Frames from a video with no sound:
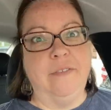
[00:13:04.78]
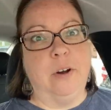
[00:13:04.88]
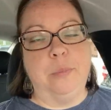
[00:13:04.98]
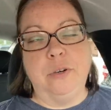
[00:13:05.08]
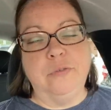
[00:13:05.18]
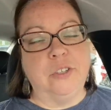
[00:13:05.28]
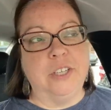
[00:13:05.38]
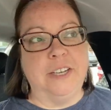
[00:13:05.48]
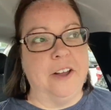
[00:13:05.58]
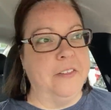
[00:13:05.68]
for
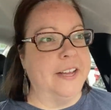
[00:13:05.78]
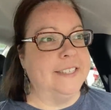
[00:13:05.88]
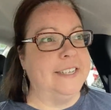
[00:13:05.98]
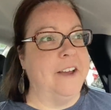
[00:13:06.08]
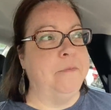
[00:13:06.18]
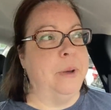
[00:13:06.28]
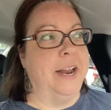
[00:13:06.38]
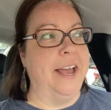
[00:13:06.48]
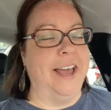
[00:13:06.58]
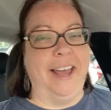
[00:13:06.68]
approval and all that stuff,
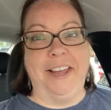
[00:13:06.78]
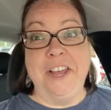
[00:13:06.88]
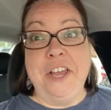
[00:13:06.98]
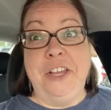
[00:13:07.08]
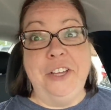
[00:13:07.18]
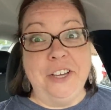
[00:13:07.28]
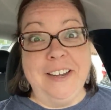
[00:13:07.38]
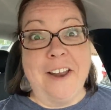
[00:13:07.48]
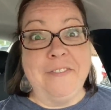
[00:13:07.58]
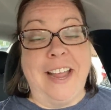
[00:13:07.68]
but I could
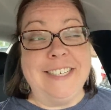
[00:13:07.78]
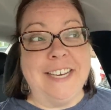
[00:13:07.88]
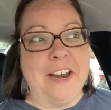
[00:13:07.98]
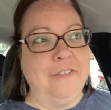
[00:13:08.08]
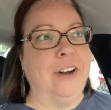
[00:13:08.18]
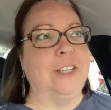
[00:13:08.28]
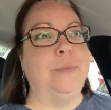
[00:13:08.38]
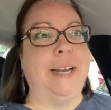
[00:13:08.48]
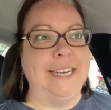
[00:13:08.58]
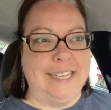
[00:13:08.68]
not find it at first,
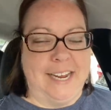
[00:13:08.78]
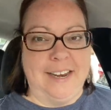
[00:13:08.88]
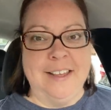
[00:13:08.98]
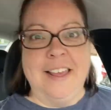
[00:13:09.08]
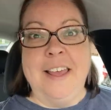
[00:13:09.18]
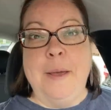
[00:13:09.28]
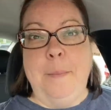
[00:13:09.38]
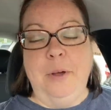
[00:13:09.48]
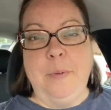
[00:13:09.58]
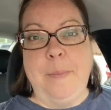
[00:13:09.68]
but I did.
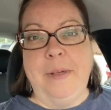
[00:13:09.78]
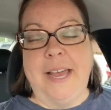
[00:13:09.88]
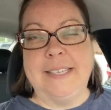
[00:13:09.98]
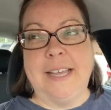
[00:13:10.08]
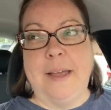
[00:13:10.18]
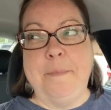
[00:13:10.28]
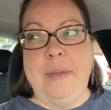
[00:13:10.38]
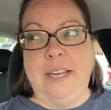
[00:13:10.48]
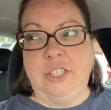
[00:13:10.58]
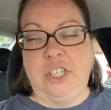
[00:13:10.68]
Book People has a
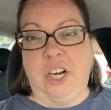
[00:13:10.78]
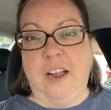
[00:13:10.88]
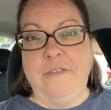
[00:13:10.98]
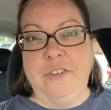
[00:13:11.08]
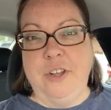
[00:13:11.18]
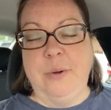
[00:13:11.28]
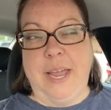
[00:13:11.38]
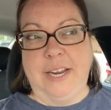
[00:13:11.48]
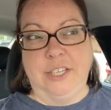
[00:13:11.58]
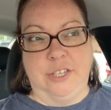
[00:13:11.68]
mixture of new
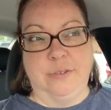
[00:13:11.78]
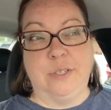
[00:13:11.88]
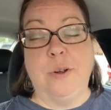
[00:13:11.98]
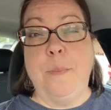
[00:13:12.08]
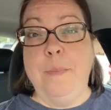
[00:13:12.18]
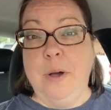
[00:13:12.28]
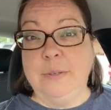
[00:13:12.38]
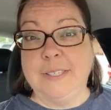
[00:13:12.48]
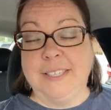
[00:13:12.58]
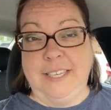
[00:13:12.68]
and used,
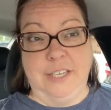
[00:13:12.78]
mostly